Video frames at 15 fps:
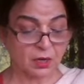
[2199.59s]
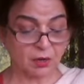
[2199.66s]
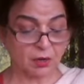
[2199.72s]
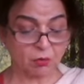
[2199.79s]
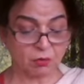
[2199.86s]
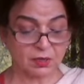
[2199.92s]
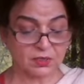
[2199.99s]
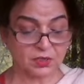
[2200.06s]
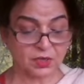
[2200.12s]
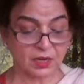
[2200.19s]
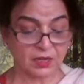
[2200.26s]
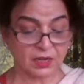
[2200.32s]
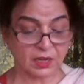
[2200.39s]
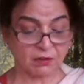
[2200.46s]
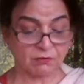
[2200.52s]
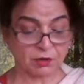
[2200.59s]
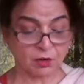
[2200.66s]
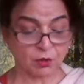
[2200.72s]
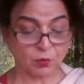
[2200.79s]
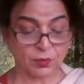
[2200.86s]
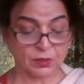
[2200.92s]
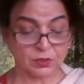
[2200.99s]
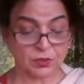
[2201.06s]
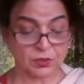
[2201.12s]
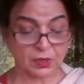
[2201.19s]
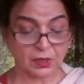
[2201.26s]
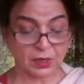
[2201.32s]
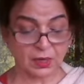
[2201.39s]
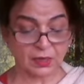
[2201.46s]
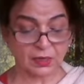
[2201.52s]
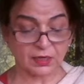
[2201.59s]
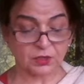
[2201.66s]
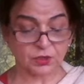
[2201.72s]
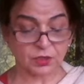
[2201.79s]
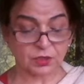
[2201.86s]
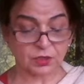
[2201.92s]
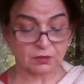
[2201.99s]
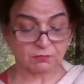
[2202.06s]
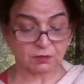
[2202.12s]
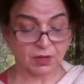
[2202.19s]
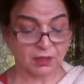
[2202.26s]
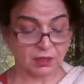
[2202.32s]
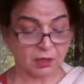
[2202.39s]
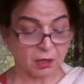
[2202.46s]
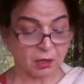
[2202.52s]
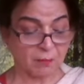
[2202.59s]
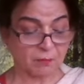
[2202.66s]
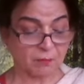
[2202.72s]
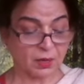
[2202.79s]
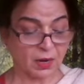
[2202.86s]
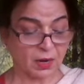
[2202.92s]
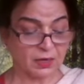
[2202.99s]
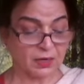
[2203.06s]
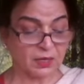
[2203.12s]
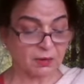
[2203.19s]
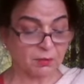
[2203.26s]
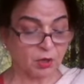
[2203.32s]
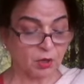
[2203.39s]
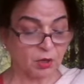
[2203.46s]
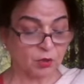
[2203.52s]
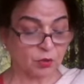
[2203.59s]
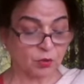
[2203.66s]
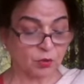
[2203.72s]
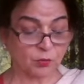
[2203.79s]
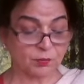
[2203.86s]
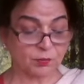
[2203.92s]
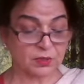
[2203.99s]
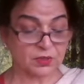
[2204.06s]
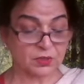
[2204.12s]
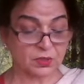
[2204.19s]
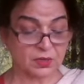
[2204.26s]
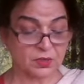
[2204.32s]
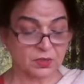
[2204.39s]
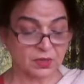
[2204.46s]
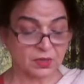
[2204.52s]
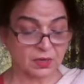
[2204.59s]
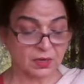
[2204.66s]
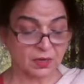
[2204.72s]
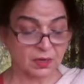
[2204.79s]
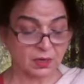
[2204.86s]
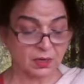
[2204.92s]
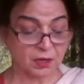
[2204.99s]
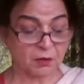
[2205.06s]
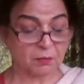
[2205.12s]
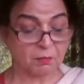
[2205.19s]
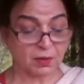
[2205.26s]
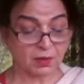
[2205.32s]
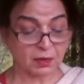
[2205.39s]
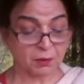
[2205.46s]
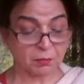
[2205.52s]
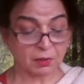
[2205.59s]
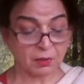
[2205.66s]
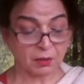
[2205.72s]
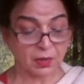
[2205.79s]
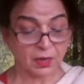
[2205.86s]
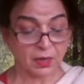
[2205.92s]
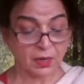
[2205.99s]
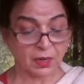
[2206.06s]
Nakul and Sahadeva, are twins incarnations of death. Behind them, Draupadi's sons are implacable.